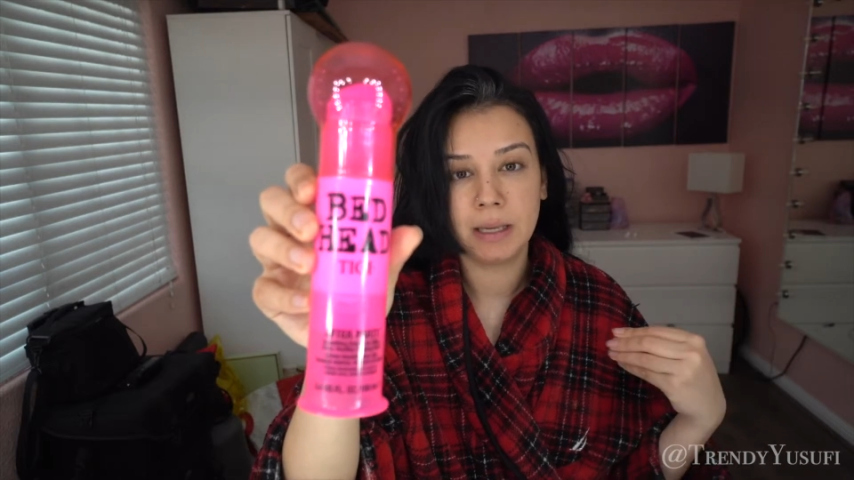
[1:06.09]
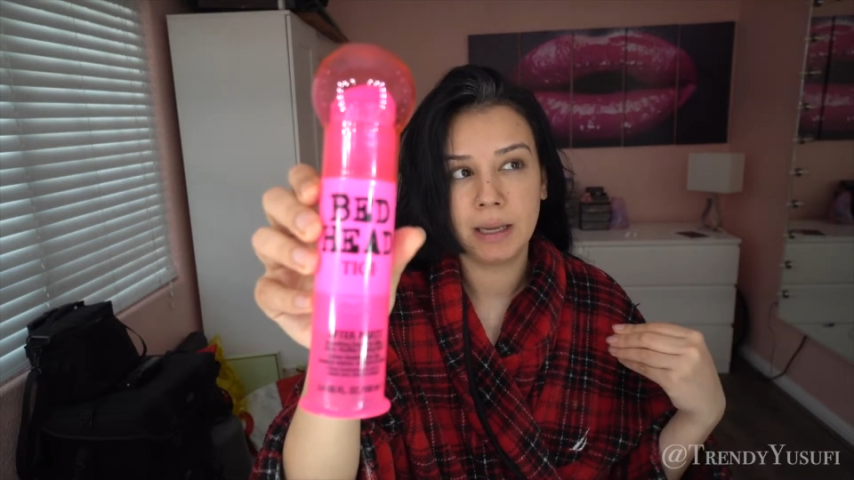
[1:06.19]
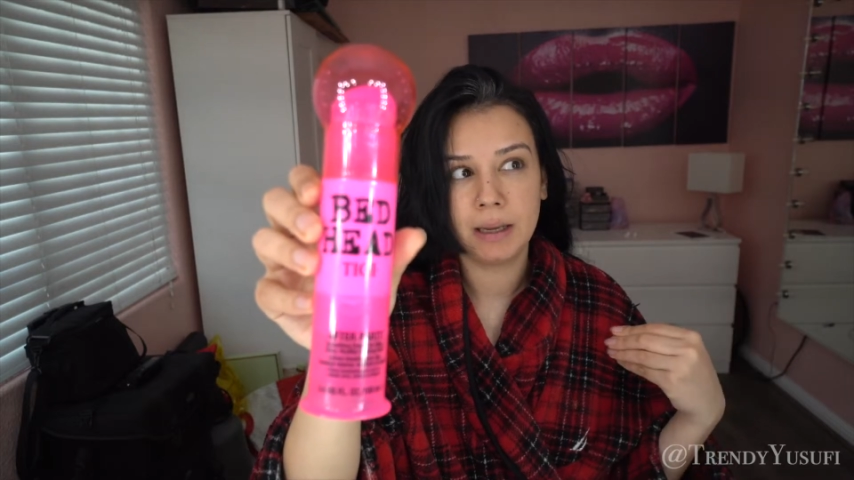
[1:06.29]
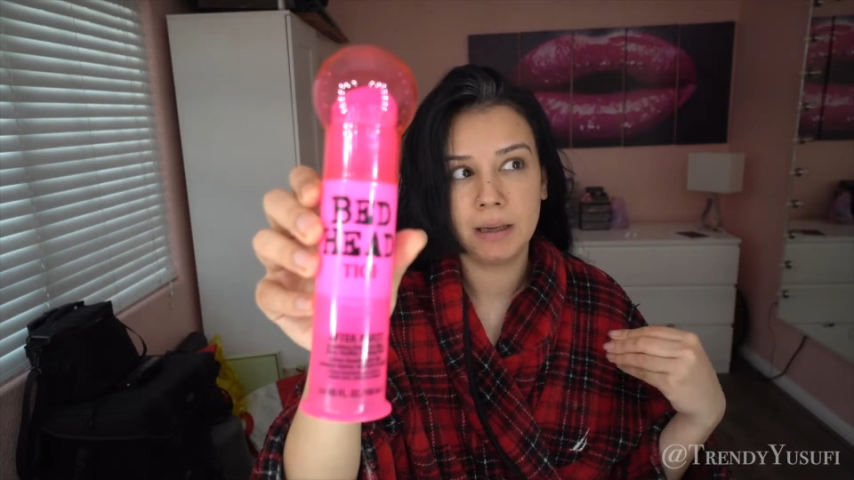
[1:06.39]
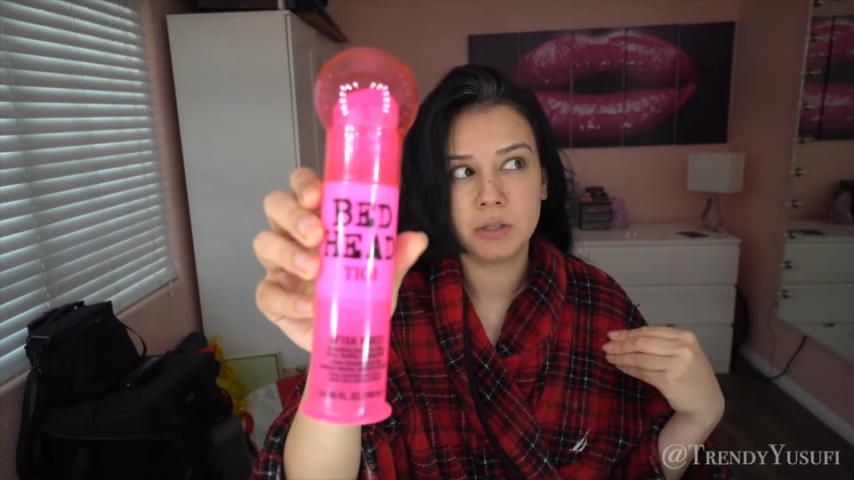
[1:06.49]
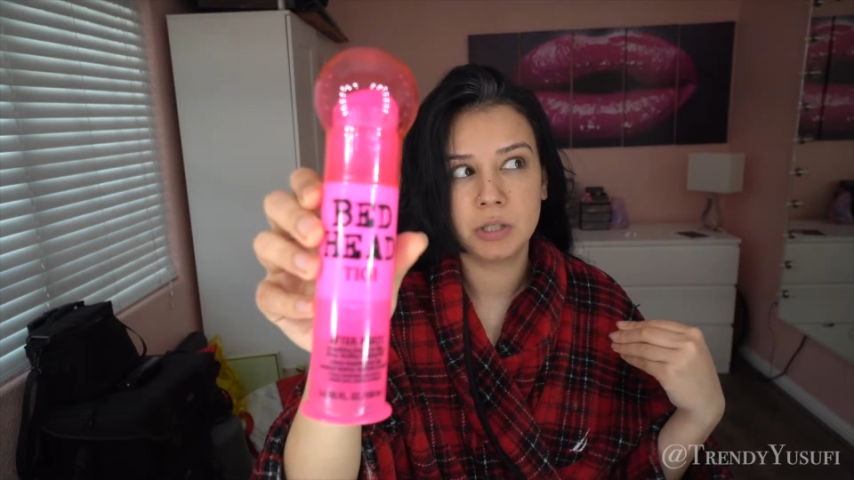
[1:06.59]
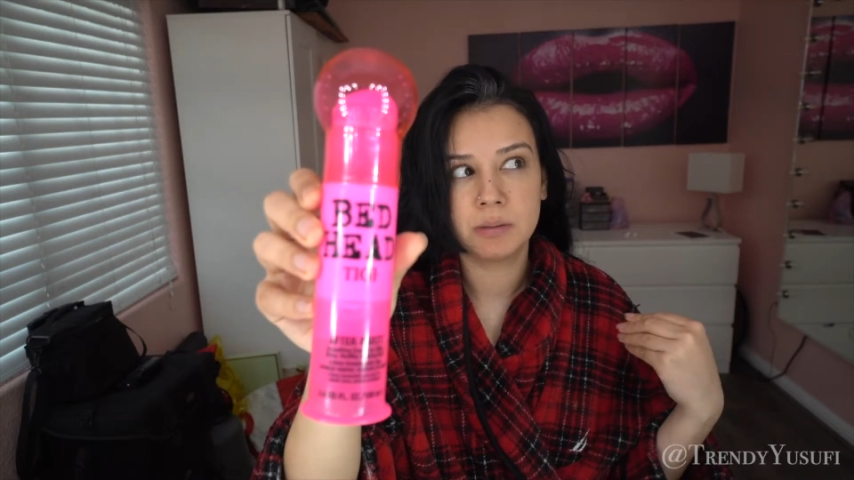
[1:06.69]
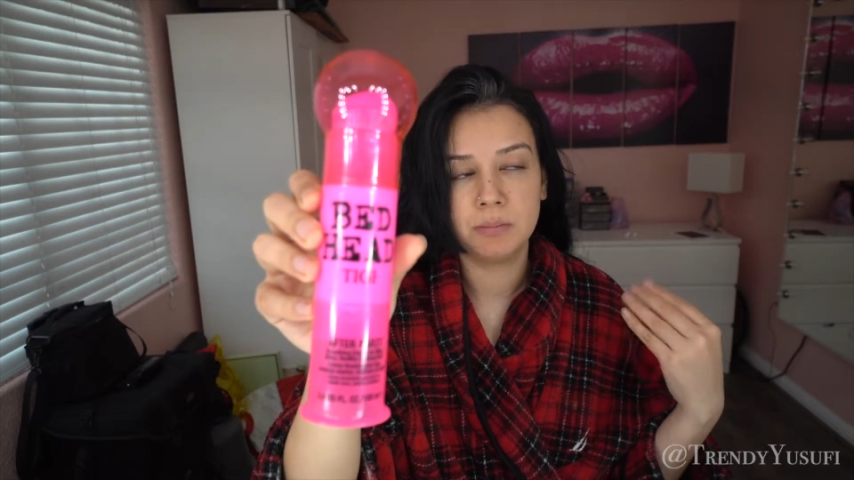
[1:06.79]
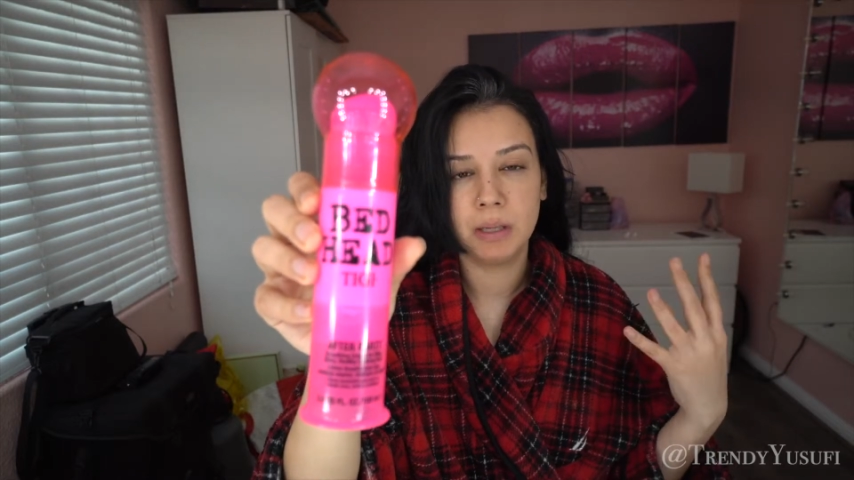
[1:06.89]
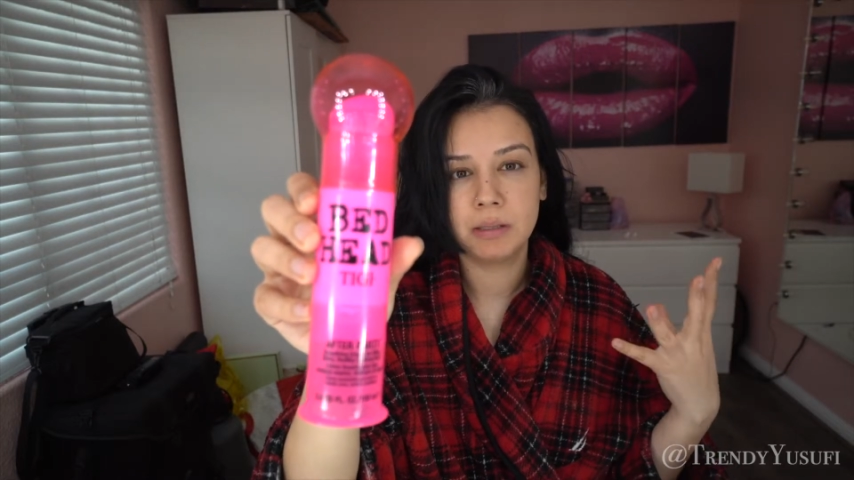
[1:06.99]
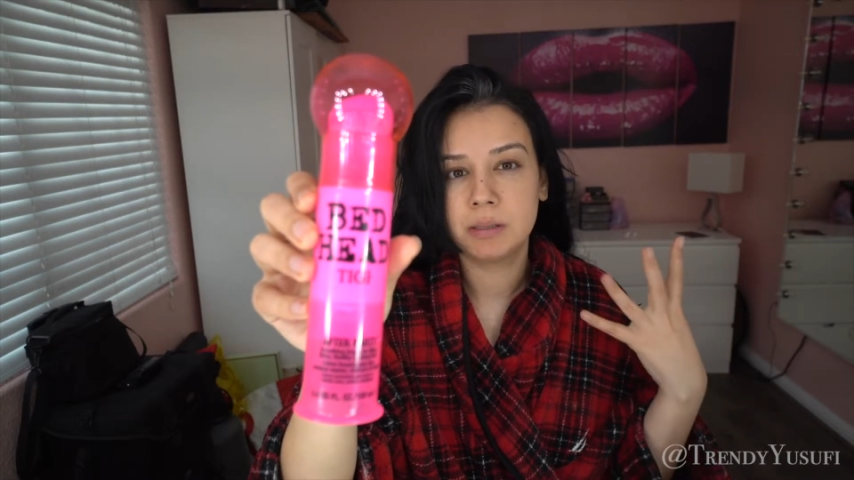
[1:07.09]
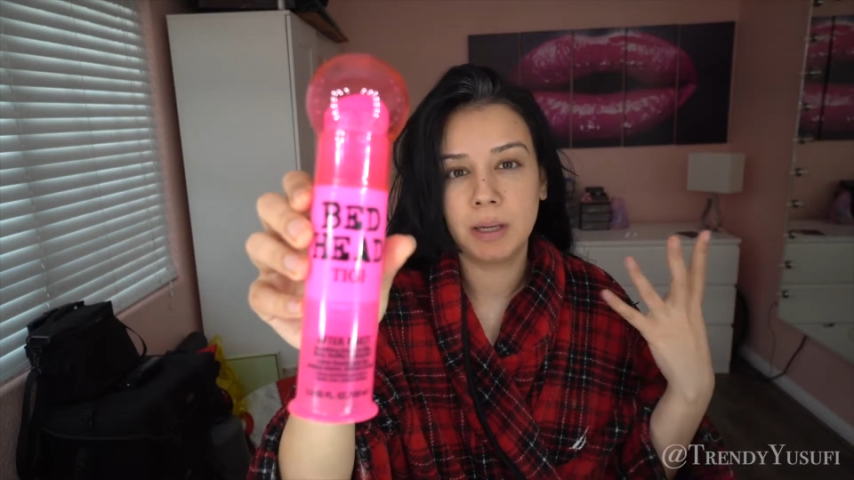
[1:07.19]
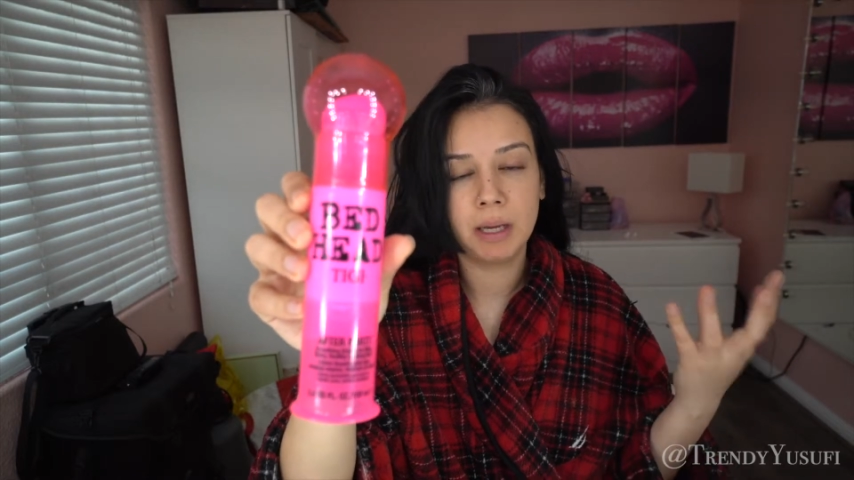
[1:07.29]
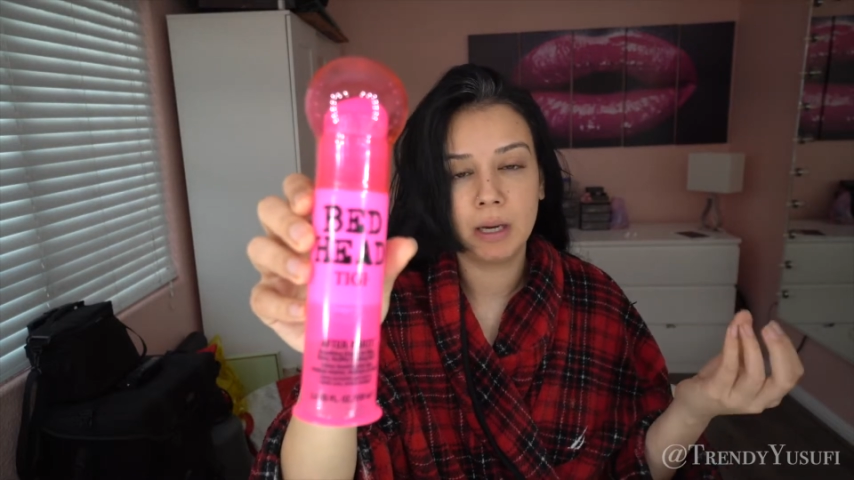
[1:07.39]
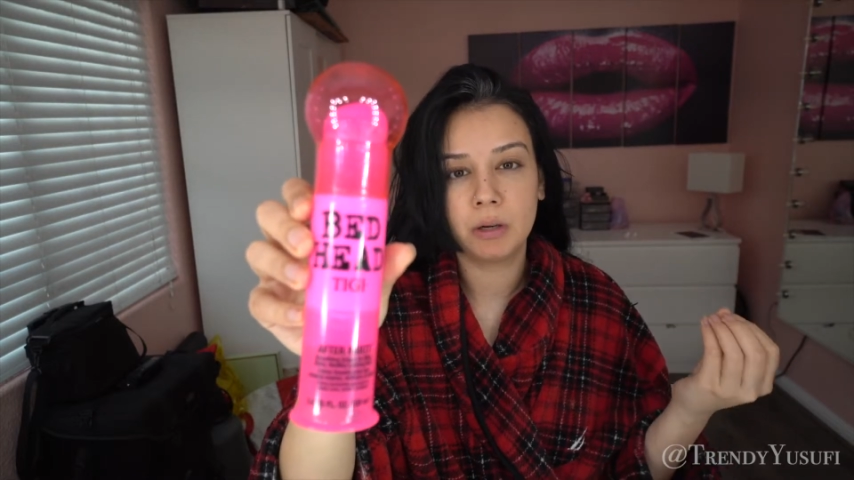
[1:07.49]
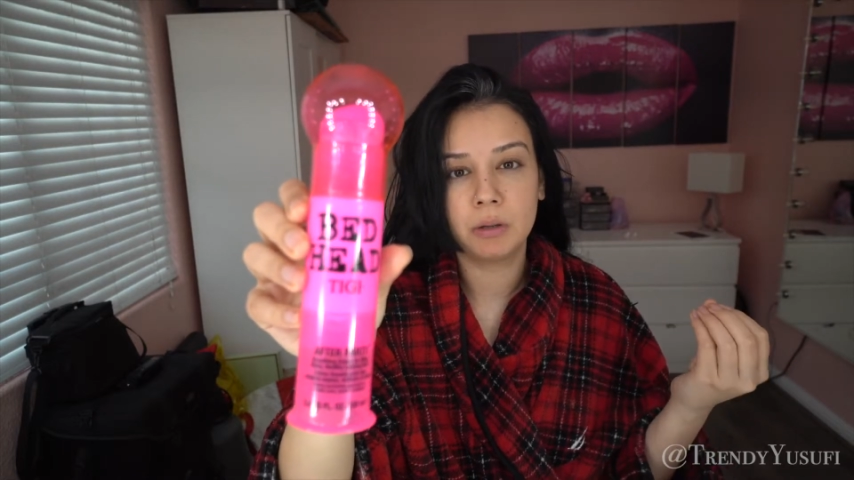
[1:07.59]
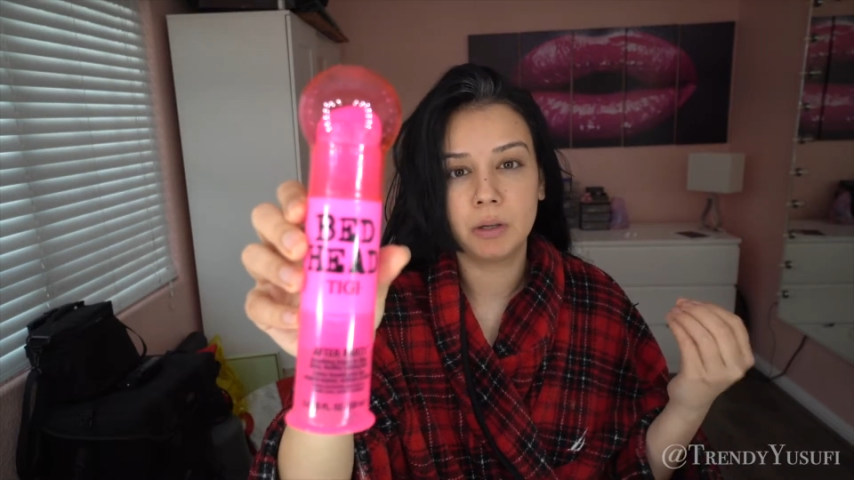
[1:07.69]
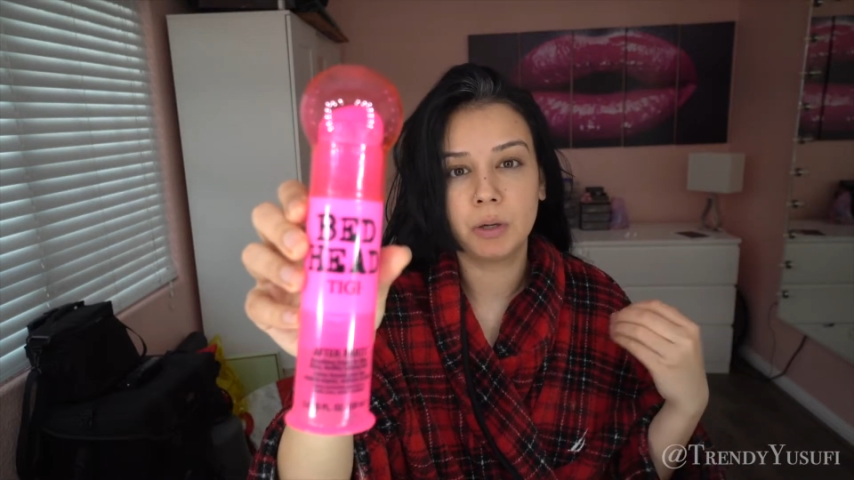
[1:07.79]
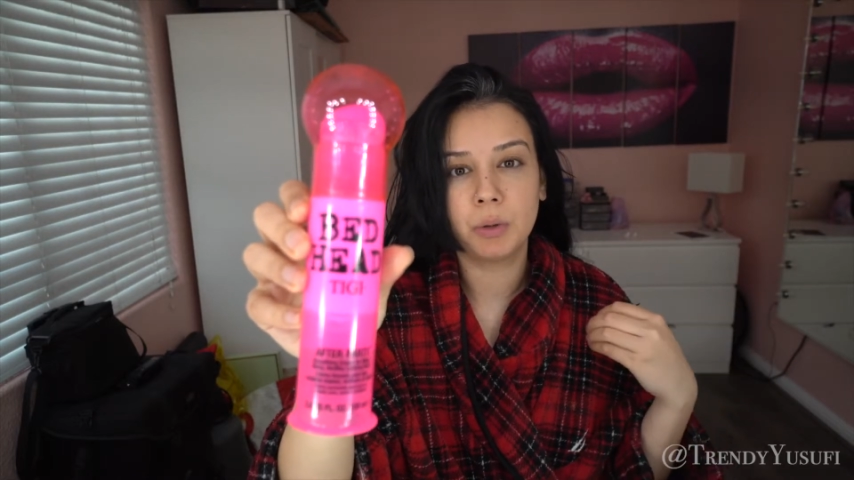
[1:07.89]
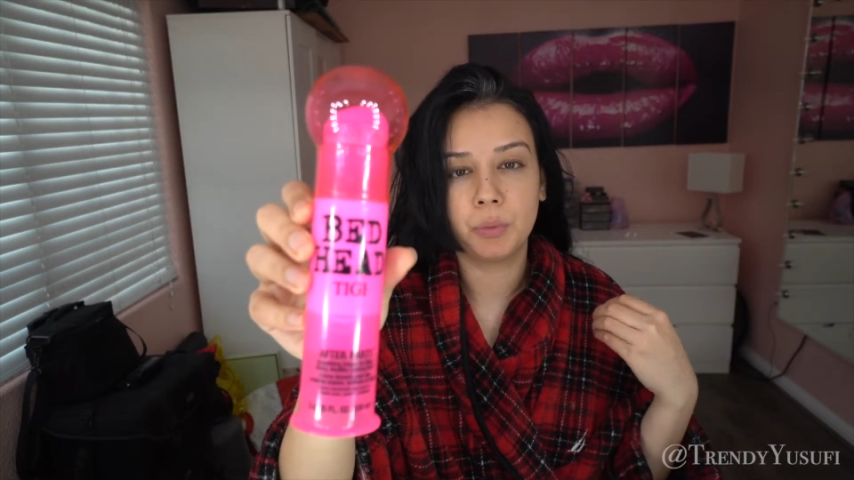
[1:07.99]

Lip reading: and just makes my hair look